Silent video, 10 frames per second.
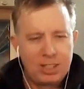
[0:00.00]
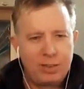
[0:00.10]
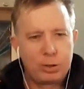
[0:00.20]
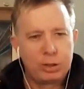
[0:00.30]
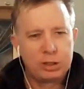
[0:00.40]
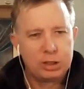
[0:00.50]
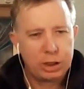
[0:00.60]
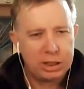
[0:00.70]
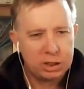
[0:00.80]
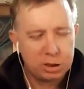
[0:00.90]
if you're into
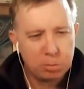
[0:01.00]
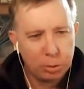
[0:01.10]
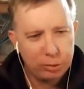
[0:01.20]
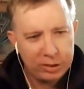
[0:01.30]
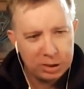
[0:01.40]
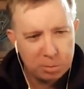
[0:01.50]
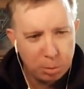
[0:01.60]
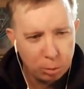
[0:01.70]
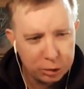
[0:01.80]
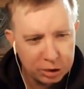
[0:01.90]
Jesus movies,
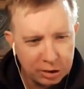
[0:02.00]
books,